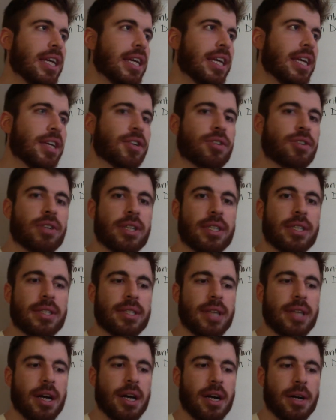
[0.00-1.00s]

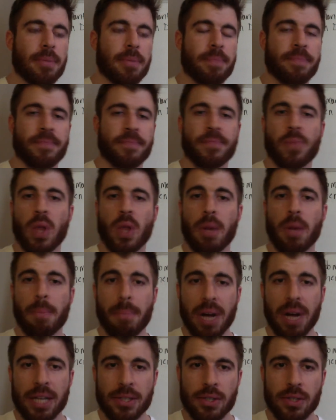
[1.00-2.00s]
increase um,
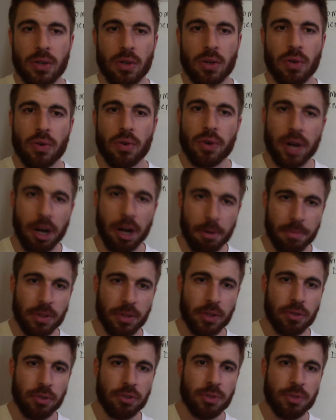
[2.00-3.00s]
muscle, or help you
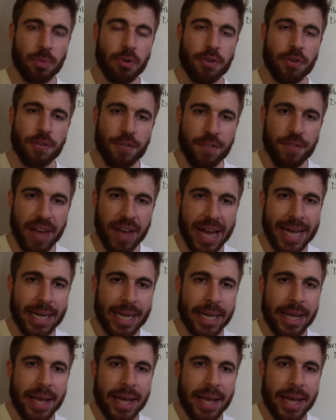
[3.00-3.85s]
lose more fat.